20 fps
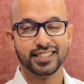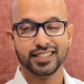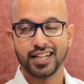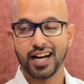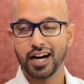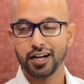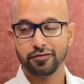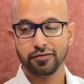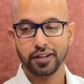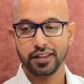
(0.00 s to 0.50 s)

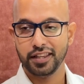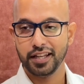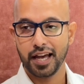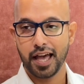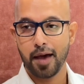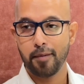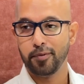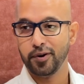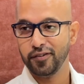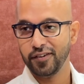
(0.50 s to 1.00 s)
start with the
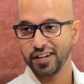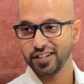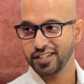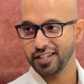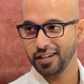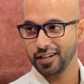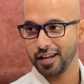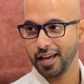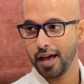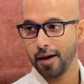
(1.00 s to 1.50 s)

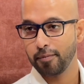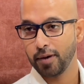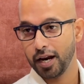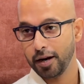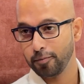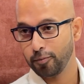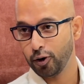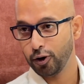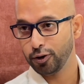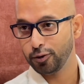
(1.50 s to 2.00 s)
abbreviation
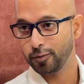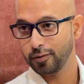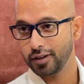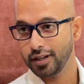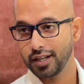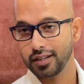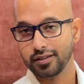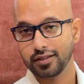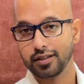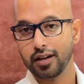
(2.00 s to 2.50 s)
MRM module.
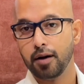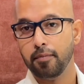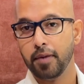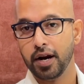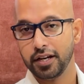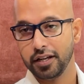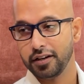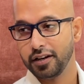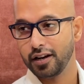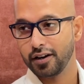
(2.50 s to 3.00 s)
It's a
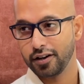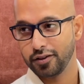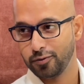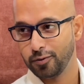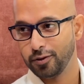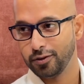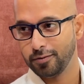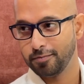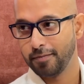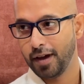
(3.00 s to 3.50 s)
material
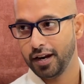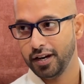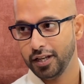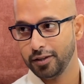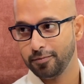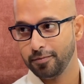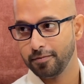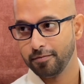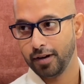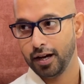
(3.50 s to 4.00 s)
resource
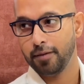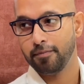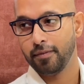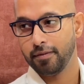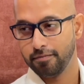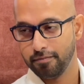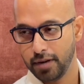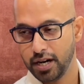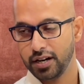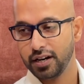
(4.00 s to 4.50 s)

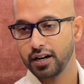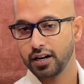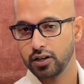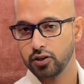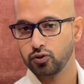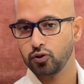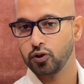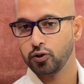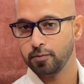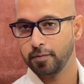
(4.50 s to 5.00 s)

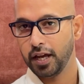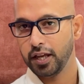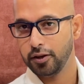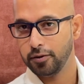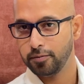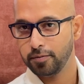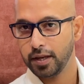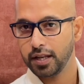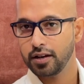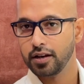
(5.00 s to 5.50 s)

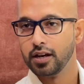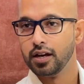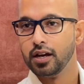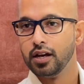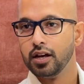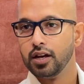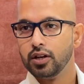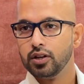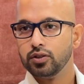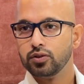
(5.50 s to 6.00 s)
management.
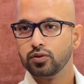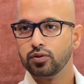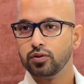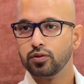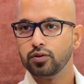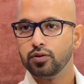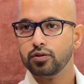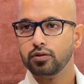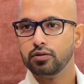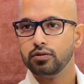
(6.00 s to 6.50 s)

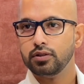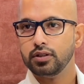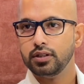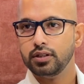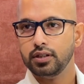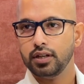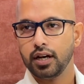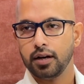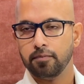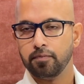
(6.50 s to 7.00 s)
So
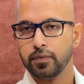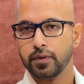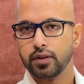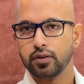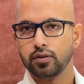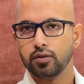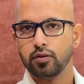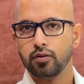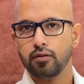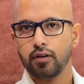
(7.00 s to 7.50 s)
yeah,
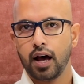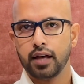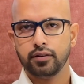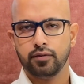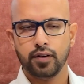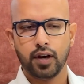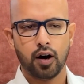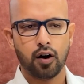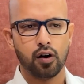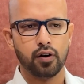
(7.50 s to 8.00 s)
so as
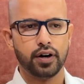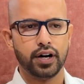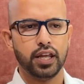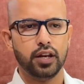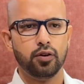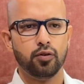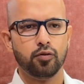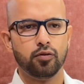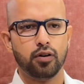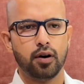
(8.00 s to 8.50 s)
we already
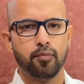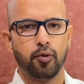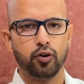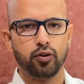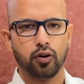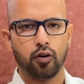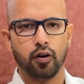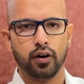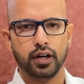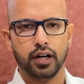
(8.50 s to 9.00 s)
know
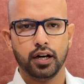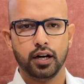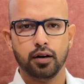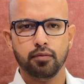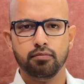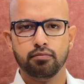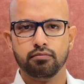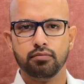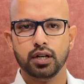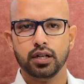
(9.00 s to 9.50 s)
about Content Hub,
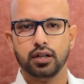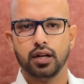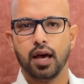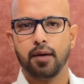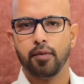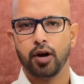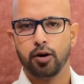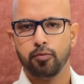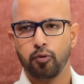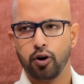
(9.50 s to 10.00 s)
but
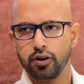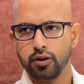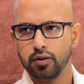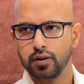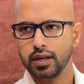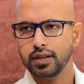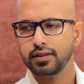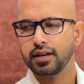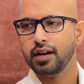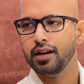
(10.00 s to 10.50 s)
MRM module
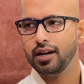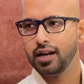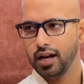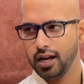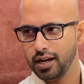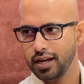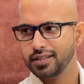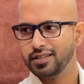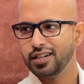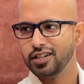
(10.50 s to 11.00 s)
is a
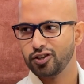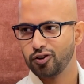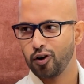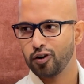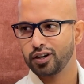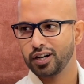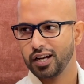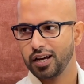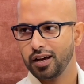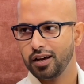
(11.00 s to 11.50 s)
lesser
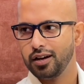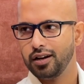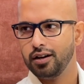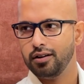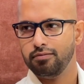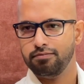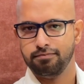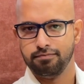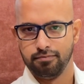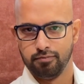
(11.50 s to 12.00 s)
talked
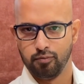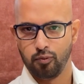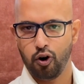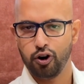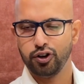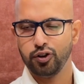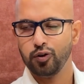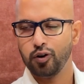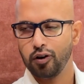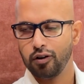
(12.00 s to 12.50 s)

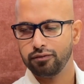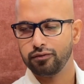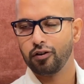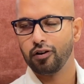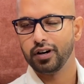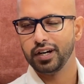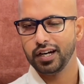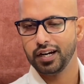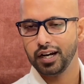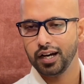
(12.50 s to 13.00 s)
module of
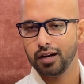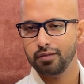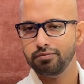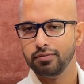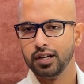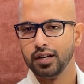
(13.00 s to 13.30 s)
Content Hub,